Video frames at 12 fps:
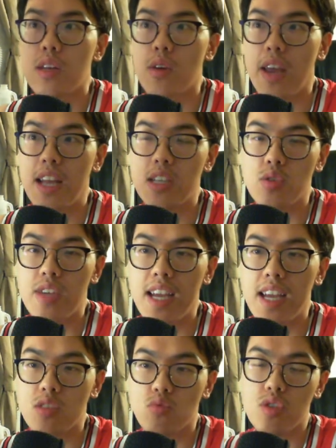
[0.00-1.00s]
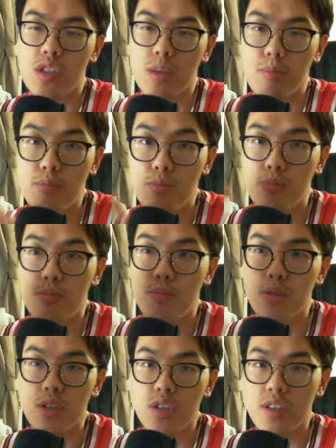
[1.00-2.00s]
Andrew Yang's really
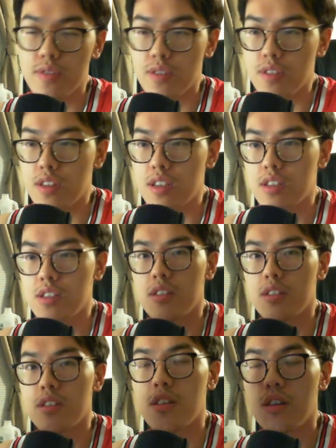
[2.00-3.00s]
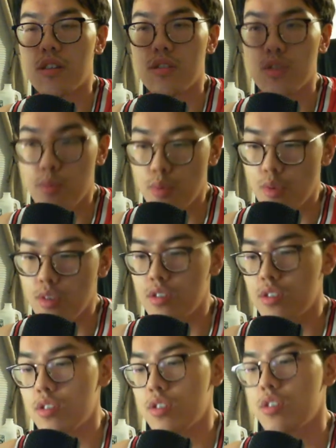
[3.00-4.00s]
pushing for this, all the
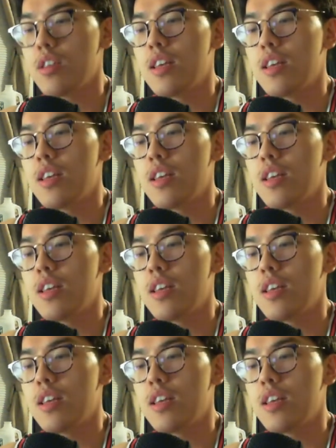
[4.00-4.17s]
supporters,